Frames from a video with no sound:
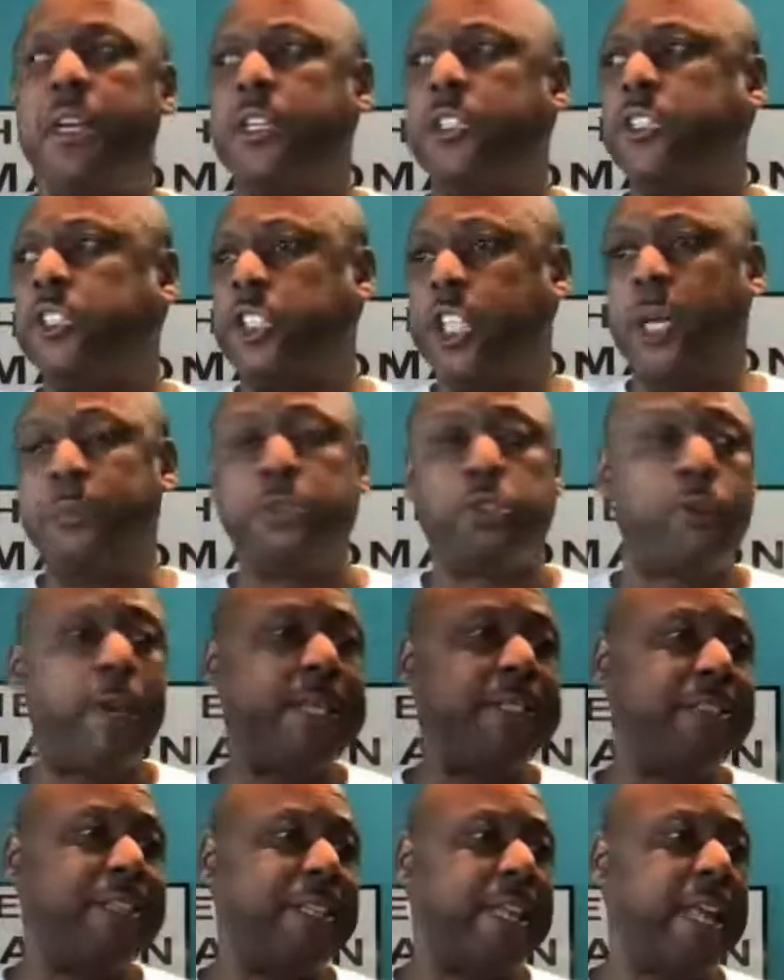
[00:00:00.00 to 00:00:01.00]

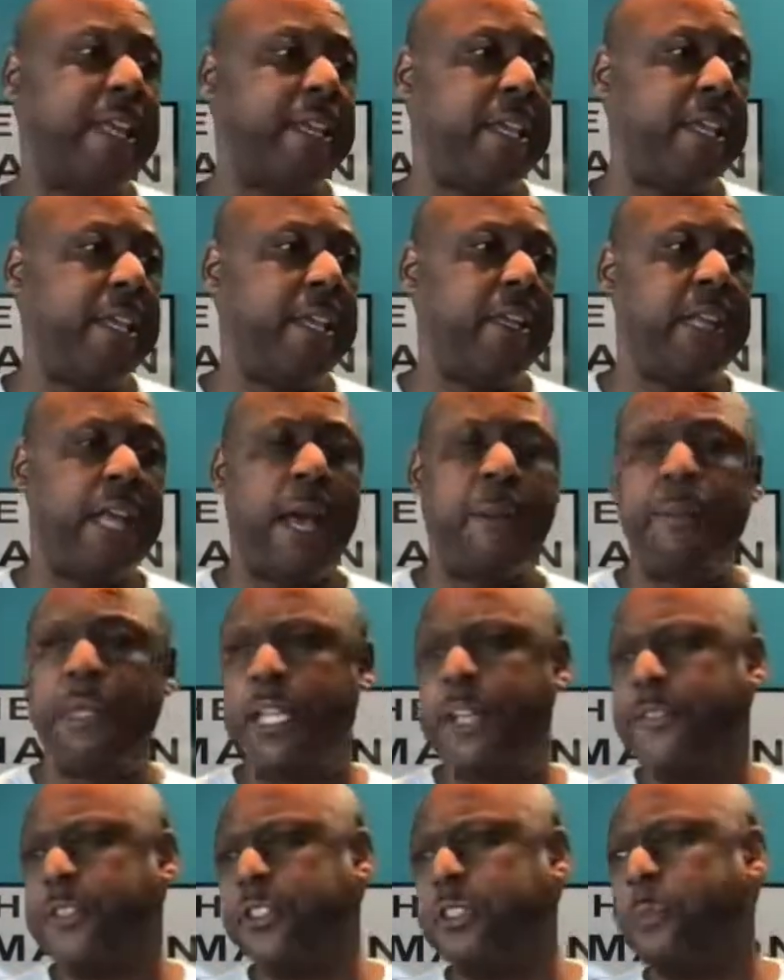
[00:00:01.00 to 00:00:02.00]
substrates in that kit. I
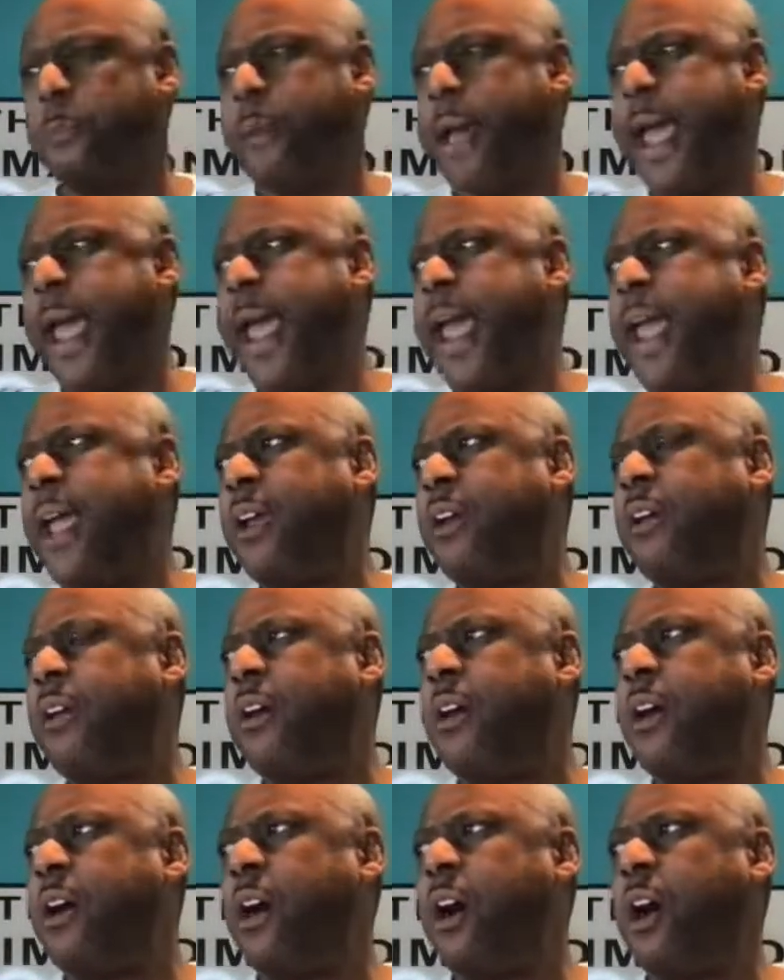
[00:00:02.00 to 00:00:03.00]
believe it's a bag,
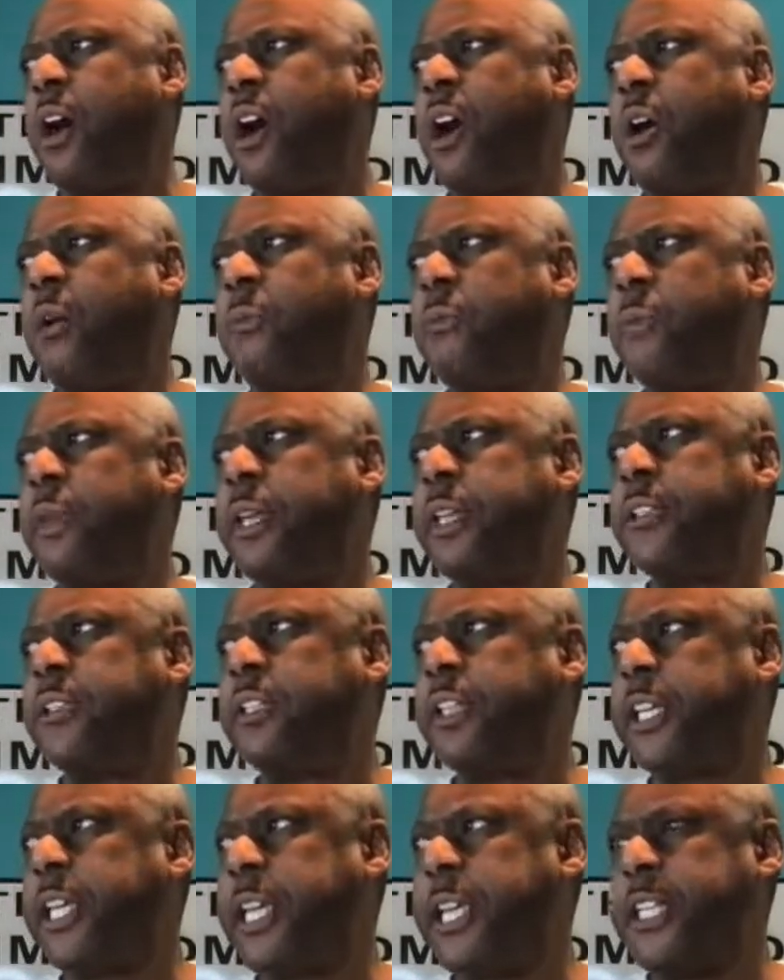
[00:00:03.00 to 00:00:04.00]
um, it's
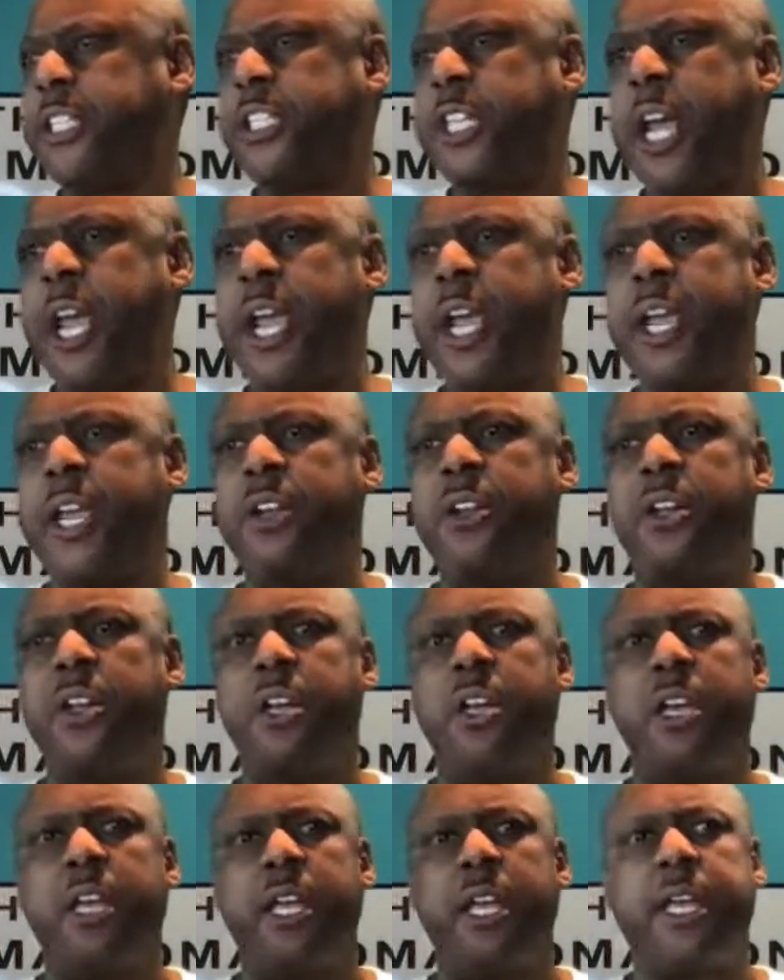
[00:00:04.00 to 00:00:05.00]
a keychain,
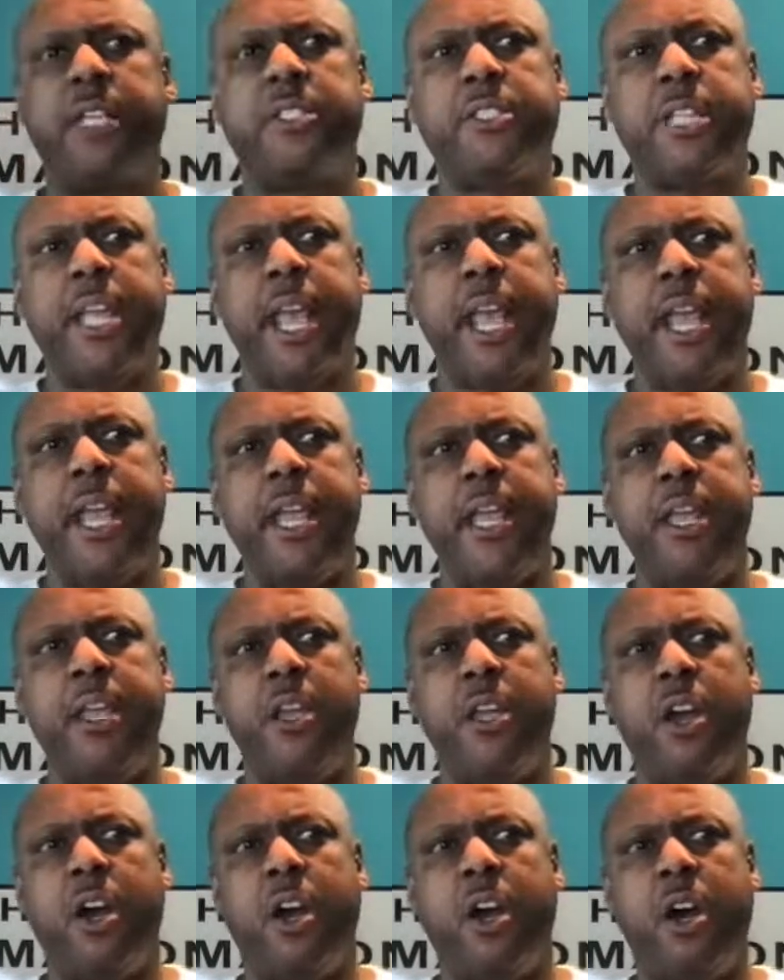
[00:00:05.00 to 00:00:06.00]
it's a
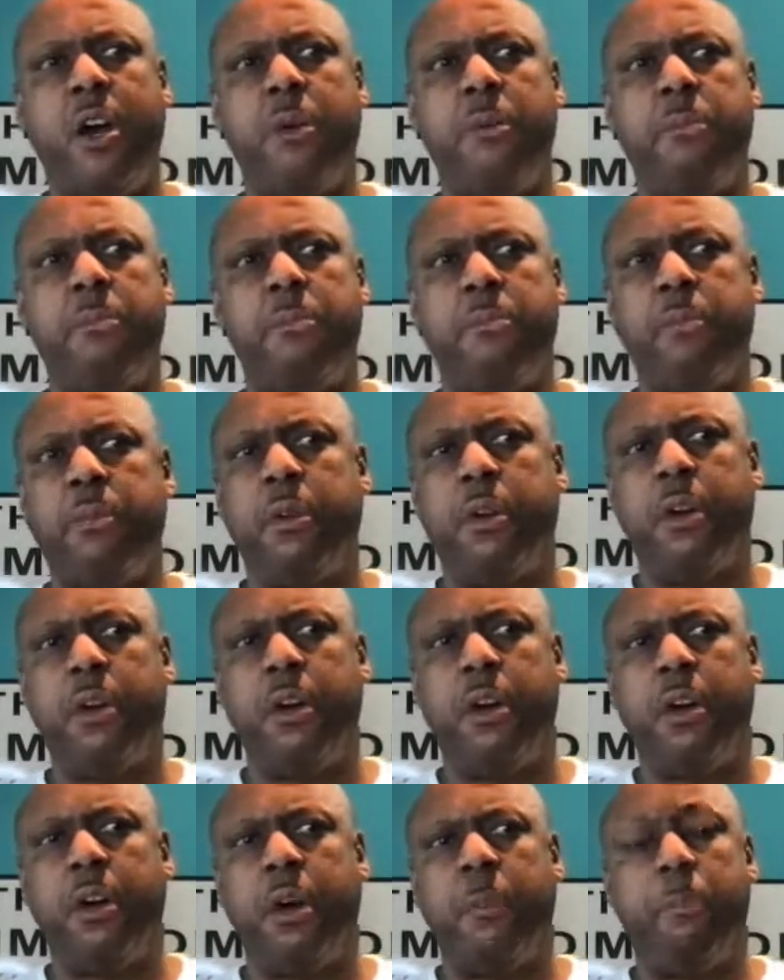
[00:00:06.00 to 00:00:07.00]
um,
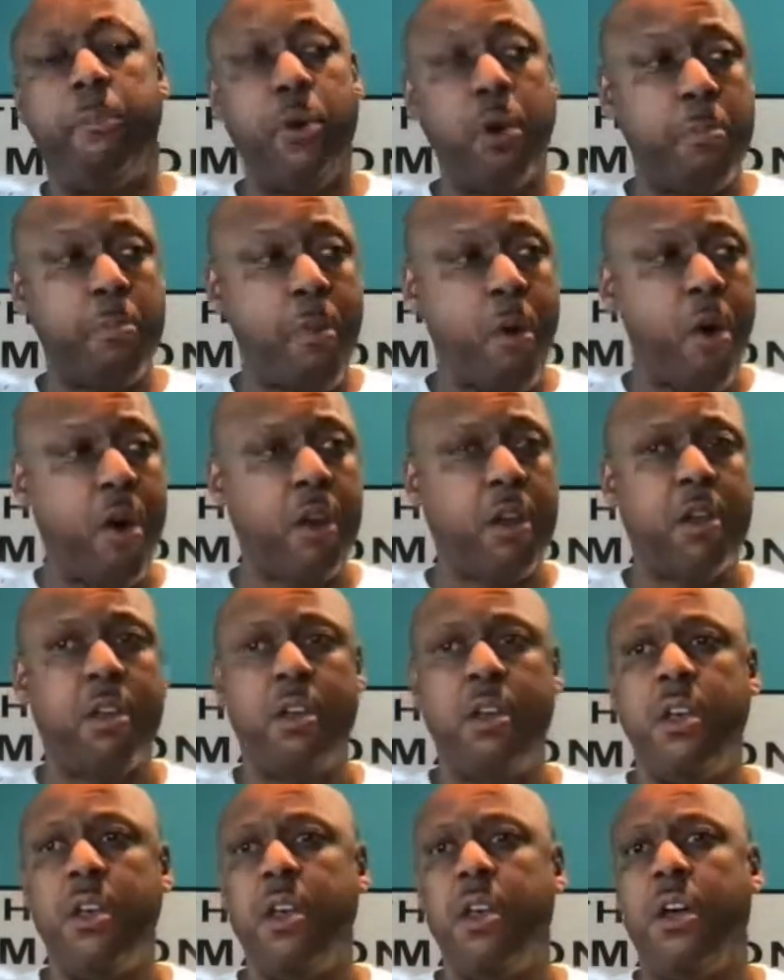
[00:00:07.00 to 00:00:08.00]
a bookmark,
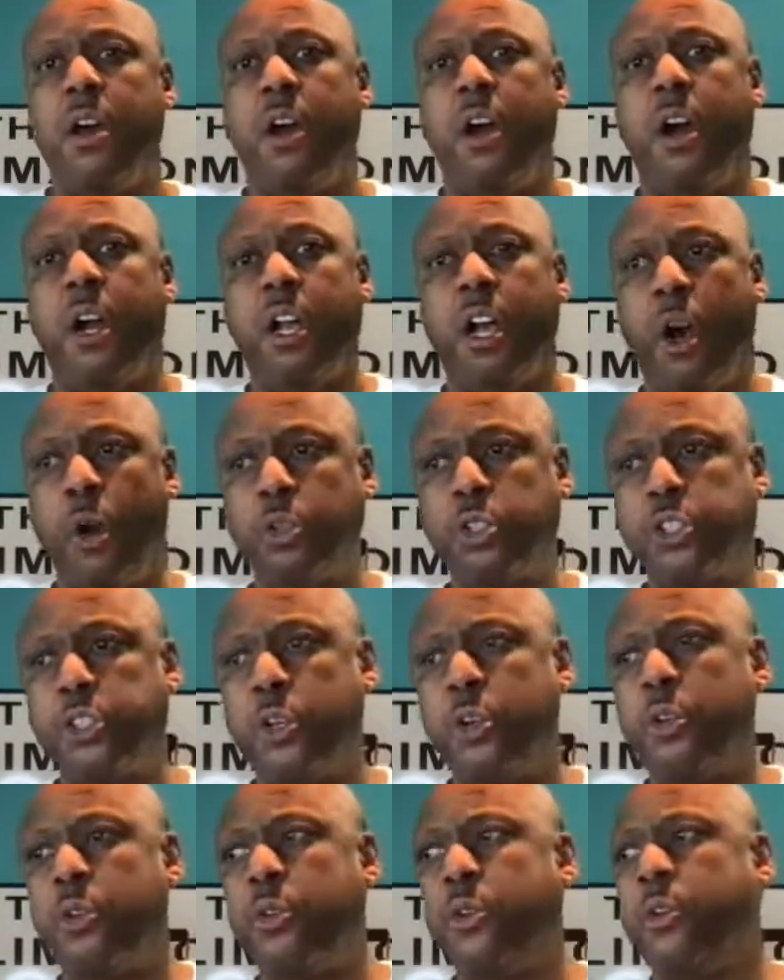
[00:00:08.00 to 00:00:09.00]
a
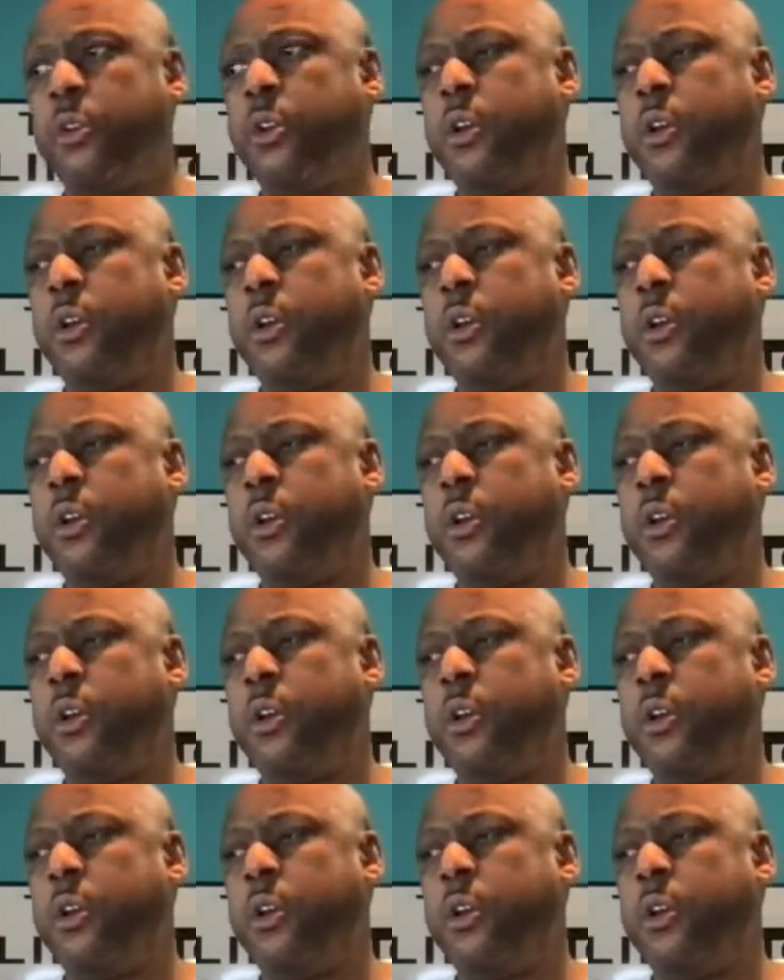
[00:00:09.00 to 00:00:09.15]
coaster,